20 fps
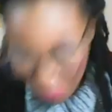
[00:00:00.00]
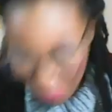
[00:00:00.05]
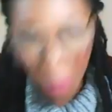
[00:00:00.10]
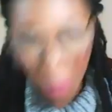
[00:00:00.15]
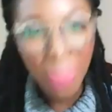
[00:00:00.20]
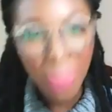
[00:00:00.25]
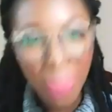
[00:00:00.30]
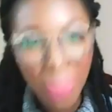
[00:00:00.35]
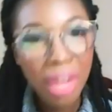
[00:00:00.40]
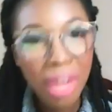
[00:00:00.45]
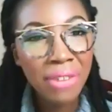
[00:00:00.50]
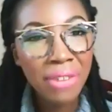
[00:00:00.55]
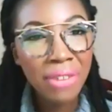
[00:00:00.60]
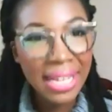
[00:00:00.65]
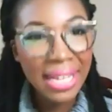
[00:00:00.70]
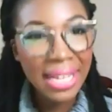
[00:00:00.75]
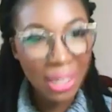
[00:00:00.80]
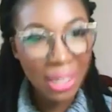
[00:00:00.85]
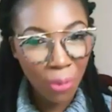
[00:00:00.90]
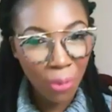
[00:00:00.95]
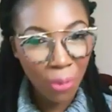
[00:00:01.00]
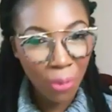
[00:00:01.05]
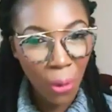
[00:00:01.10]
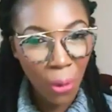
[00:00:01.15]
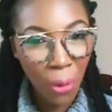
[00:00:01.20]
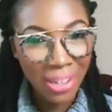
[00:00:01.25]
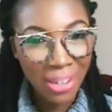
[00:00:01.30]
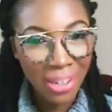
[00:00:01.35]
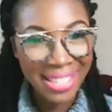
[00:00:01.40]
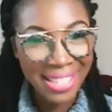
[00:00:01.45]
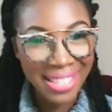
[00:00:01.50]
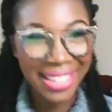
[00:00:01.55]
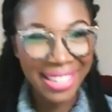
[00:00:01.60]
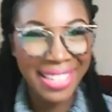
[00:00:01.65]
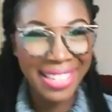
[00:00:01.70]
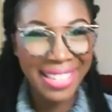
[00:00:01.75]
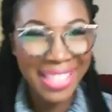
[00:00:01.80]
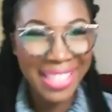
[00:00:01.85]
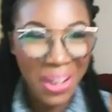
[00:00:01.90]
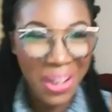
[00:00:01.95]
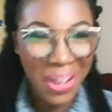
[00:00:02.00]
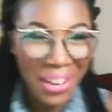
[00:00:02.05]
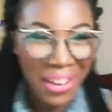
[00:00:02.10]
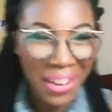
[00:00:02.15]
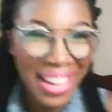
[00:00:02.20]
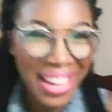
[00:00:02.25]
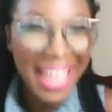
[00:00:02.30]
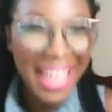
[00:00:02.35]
Within reason, of course. So